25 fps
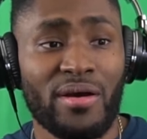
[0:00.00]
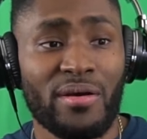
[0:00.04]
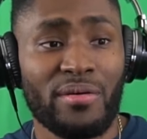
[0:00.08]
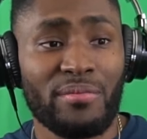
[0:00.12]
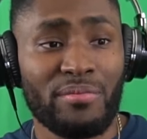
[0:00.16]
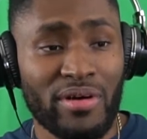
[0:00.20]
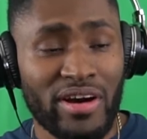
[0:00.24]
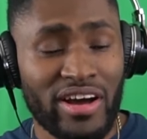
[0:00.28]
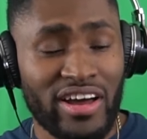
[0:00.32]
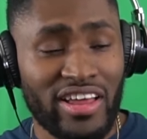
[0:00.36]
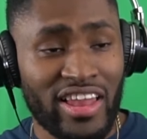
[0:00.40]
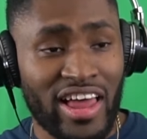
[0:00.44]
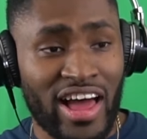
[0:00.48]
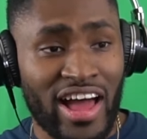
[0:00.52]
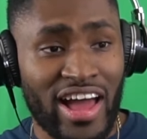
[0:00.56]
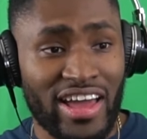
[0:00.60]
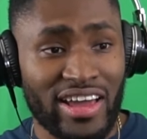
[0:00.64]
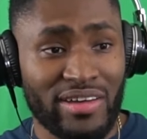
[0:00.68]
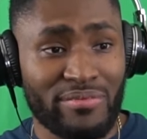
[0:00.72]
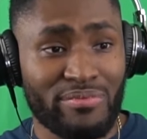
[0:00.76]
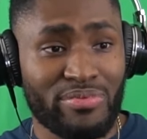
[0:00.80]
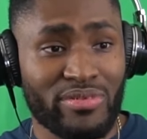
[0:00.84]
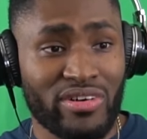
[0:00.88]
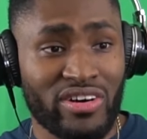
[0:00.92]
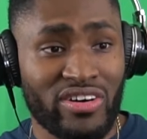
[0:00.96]
but
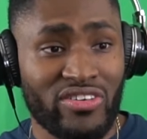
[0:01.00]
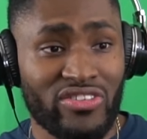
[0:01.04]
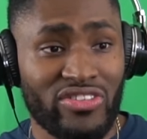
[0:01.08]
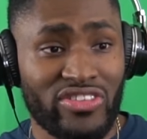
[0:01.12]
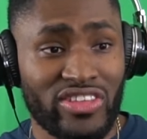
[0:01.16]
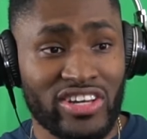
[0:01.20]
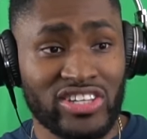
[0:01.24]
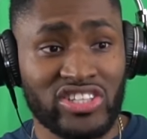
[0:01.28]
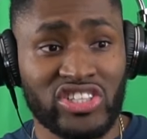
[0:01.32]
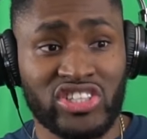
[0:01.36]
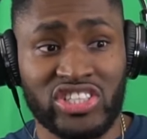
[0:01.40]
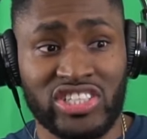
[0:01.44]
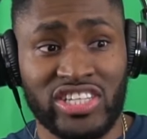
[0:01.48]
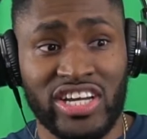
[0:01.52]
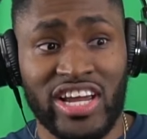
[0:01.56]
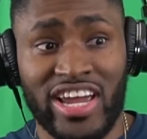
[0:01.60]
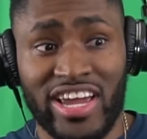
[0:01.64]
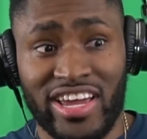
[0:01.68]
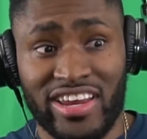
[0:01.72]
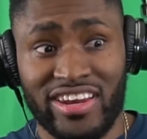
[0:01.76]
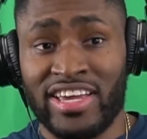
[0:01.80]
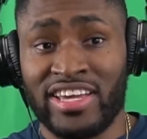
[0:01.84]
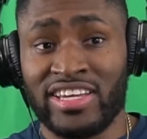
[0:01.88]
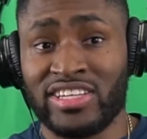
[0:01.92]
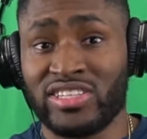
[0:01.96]
like bro this
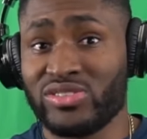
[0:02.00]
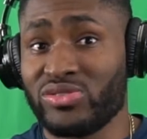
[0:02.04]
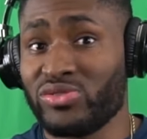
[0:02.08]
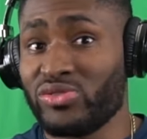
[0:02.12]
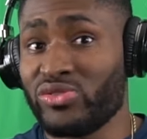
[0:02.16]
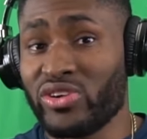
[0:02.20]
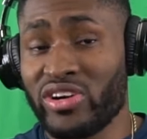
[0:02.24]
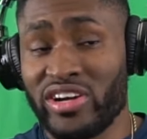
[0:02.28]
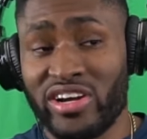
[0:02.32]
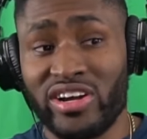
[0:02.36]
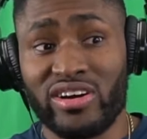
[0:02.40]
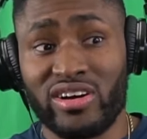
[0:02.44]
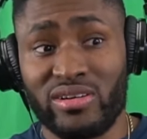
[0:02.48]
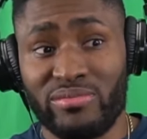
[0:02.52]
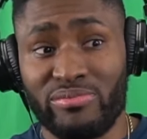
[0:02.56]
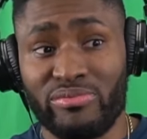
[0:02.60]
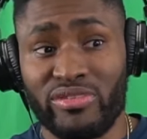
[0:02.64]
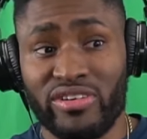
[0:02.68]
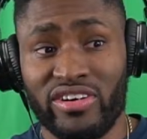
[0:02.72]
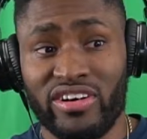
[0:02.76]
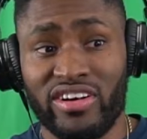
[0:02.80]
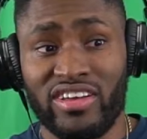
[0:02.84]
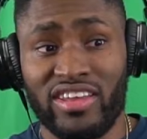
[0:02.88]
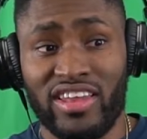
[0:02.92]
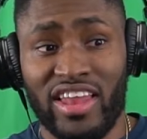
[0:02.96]
shit is real
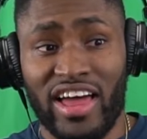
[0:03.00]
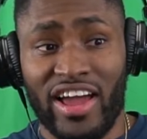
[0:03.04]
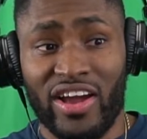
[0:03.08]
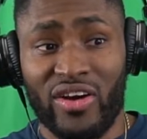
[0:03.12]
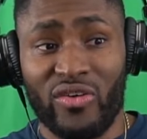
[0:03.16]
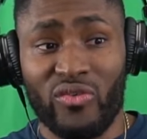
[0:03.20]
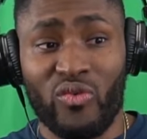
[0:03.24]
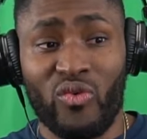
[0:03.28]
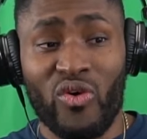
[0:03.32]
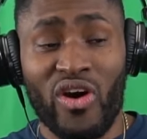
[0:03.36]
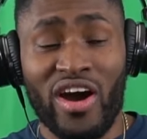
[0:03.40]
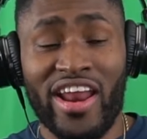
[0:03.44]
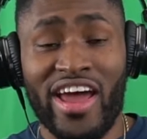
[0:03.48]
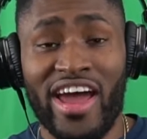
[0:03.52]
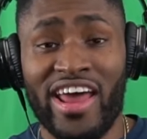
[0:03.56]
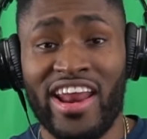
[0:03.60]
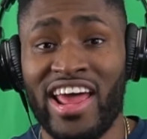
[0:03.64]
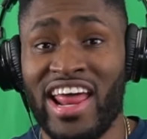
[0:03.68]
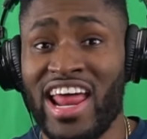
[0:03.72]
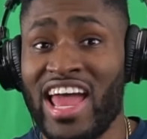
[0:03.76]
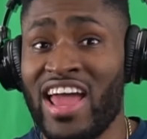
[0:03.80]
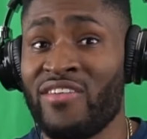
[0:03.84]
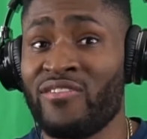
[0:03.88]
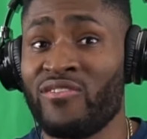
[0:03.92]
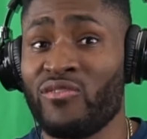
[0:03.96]
bro like one out
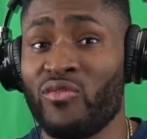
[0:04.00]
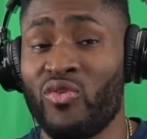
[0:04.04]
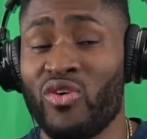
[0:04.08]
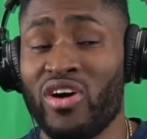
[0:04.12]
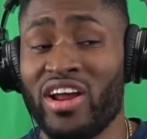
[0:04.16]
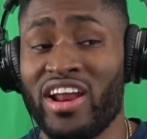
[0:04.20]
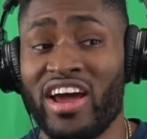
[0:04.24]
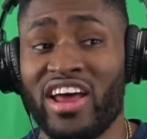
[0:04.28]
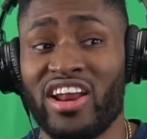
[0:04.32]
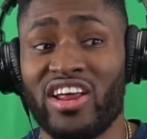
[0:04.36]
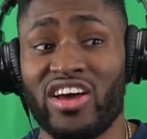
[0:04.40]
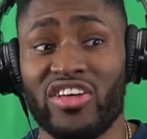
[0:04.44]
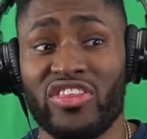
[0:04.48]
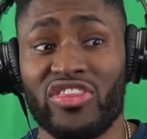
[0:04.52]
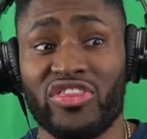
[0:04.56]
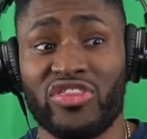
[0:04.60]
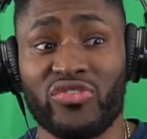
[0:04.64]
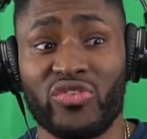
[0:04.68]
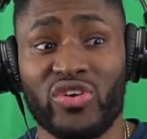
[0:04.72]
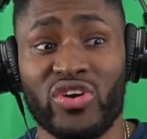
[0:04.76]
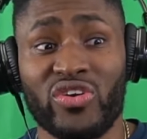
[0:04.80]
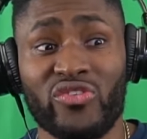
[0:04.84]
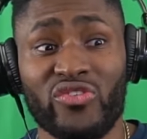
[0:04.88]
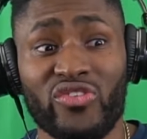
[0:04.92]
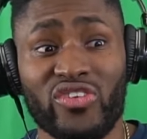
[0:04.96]
of one out of
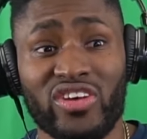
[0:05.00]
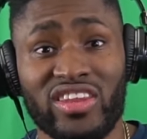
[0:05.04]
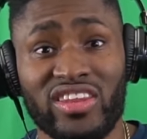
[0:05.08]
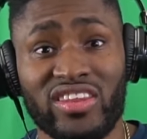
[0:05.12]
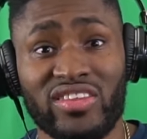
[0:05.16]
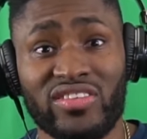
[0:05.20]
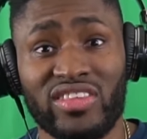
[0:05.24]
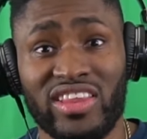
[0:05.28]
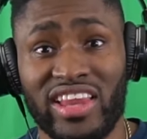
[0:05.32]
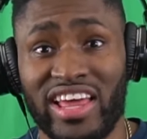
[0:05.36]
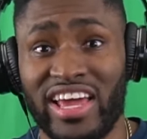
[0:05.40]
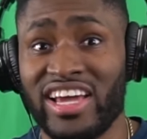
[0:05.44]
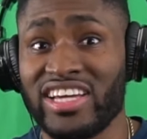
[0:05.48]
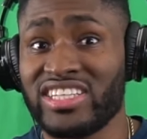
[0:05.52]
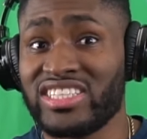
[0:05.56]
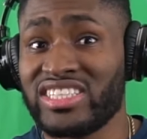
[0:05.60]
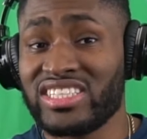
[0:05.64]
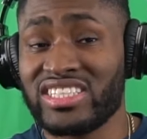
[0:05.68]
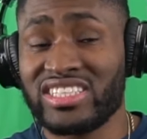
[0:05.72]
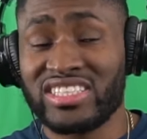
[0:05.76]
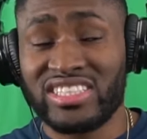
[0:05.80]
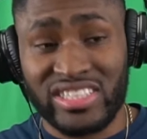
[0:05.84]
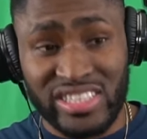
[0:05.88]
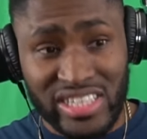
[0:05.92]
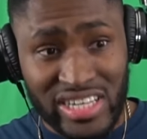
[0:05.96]
three
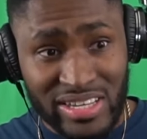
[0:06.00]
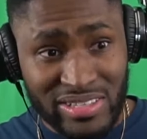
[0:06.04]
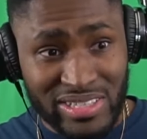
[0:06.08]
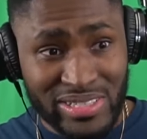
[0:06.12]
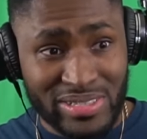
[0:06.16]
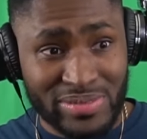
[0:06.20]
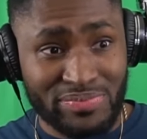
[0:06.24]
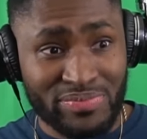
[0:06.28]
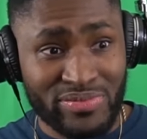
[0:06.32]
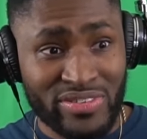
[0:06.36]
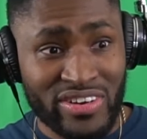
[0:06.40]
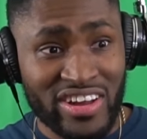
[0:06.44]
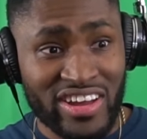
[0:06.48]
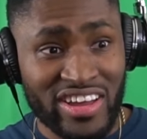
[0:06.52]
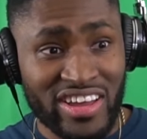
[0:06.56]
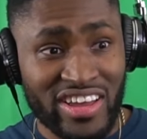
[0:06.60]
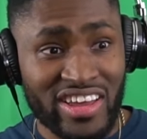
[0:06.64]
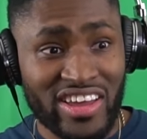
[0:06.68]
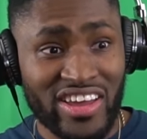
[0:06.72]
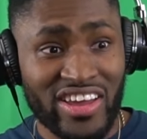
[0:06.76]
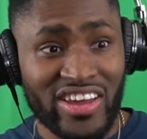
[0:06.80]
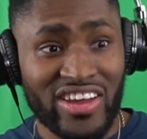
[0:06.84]
relationships bro